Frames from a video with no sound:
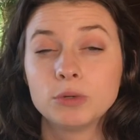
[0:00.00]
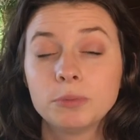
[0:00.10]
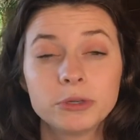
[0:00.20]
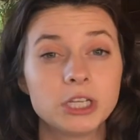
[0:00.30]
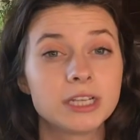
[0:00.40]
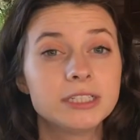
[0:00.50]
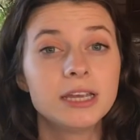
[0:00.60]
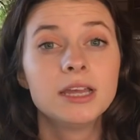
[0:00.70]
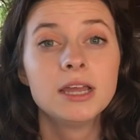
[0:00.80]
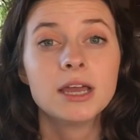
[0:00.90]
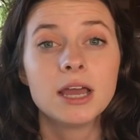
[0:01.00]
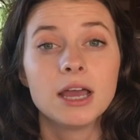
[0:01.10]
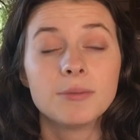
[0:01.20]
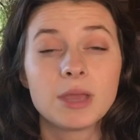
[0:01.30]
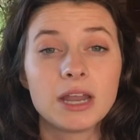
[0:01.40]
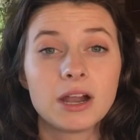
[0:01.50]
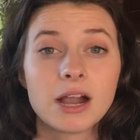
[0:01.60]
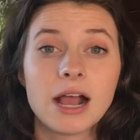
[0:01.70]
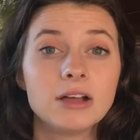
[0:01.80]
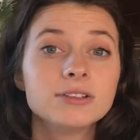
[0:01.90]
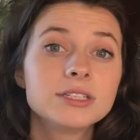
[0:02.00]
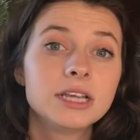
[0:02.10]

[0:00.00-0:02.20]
We project it in our house.